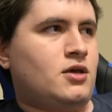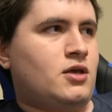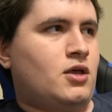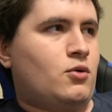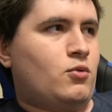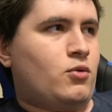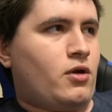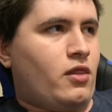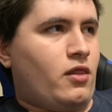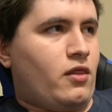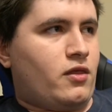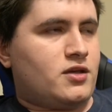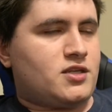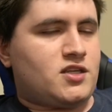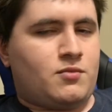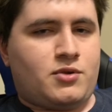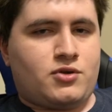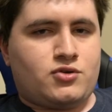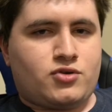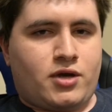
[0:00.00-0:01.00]
One of the things
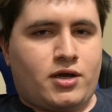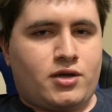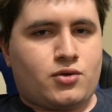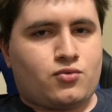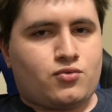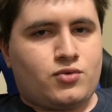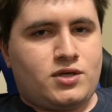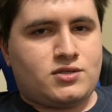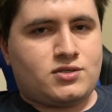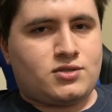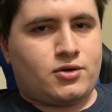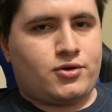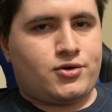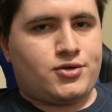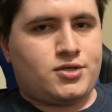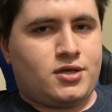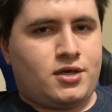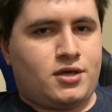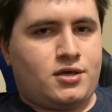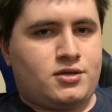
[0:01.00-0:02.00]
I've been trying to
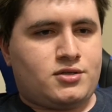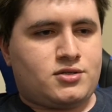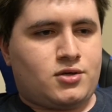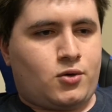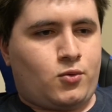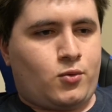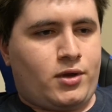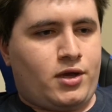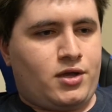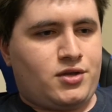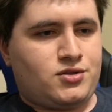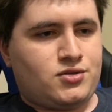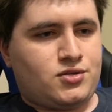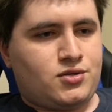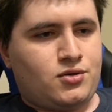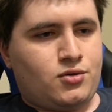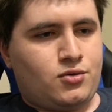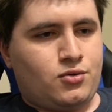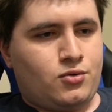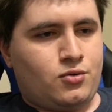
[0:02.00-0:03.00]
research is a way
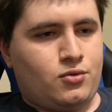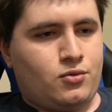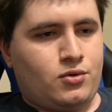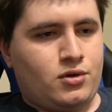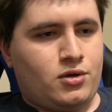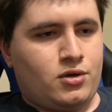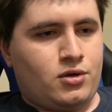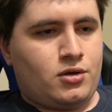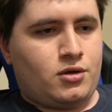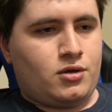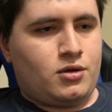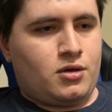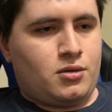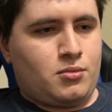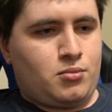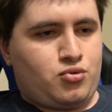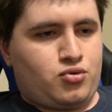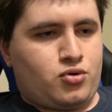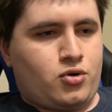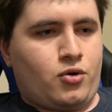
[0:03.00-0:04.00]
to
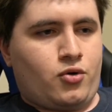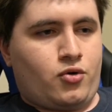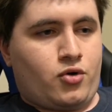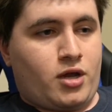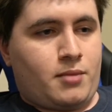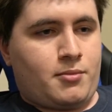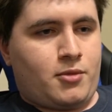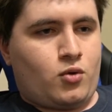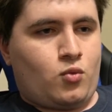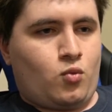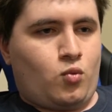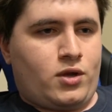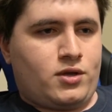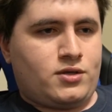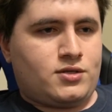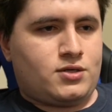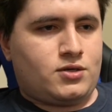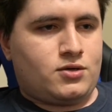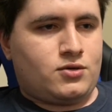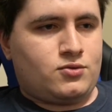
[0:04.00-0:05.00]
program on
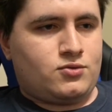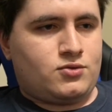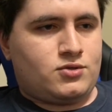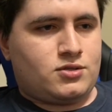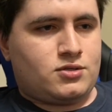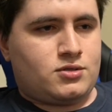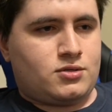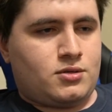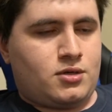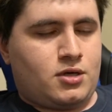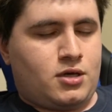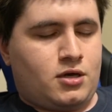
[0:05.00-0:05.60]
Windows